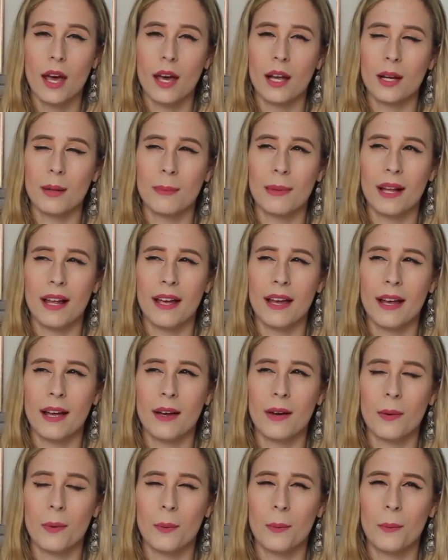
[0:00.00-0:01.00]
And I'm
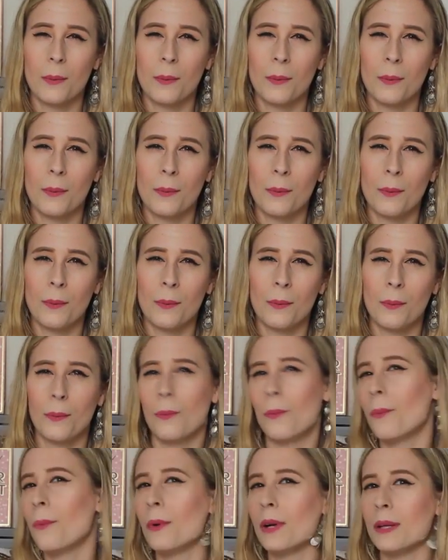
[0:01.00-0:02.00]
like,
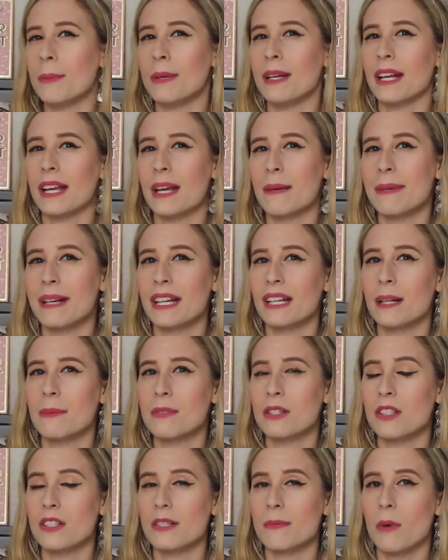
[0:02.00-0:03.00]
what do you mean I can't pick it
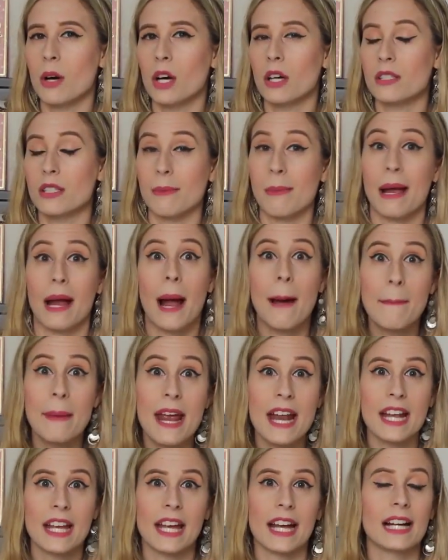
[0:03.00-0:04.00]
up until tomorrow? So I'm like, I'm
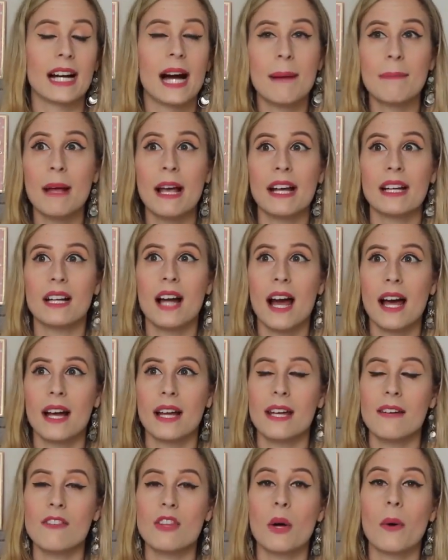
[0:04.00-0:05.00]
panicking. I'm like,
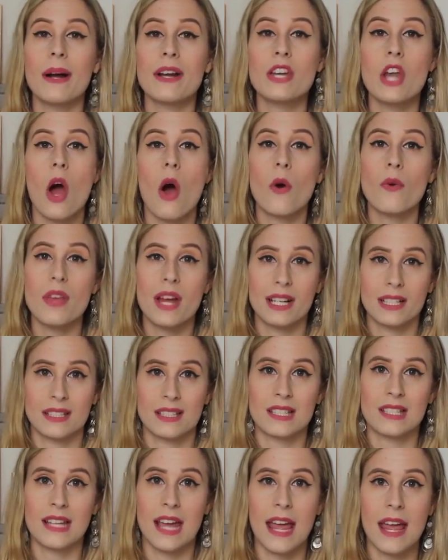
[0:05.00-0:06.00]
not, even though I know that
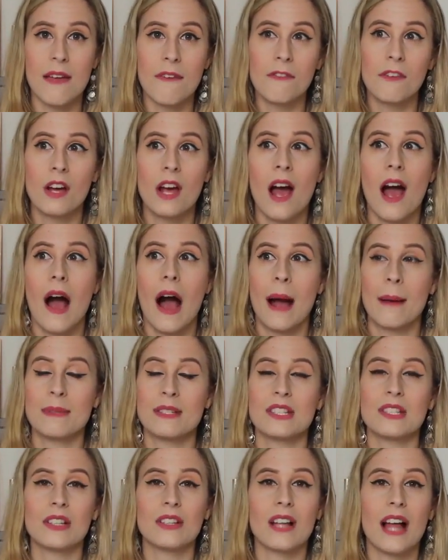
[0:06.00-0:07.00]
it's safe, I'm
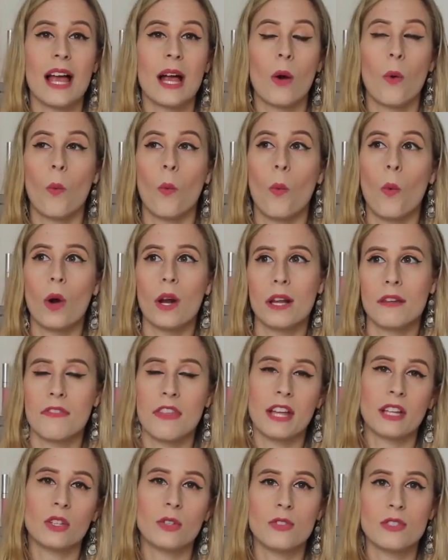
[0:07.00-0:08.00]
still like, what if
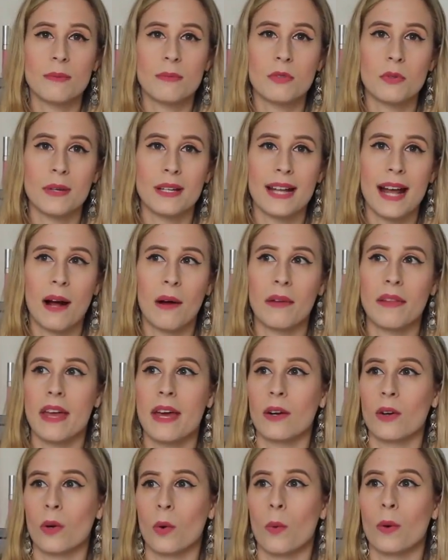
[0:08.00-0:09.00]
they lose it between now and
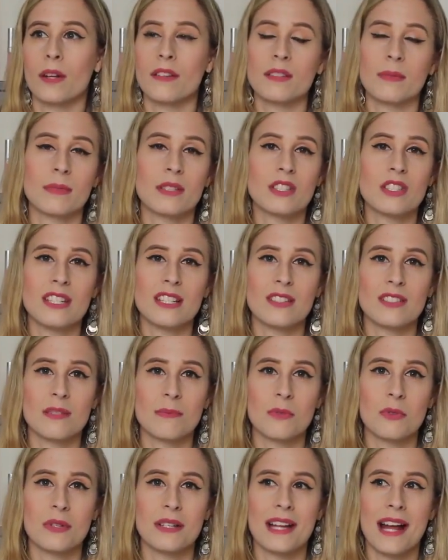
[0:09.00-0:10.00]
then? Or what if someone steals
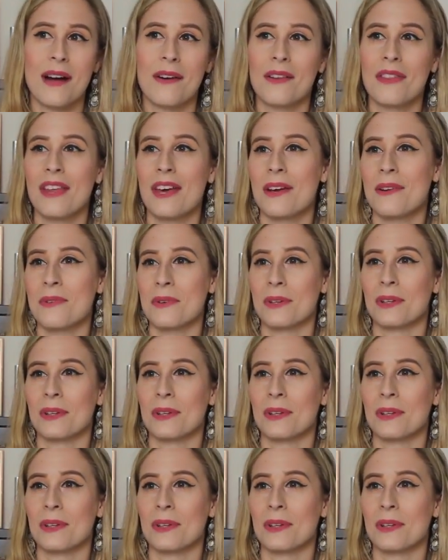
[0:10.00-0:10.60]
it between now and then?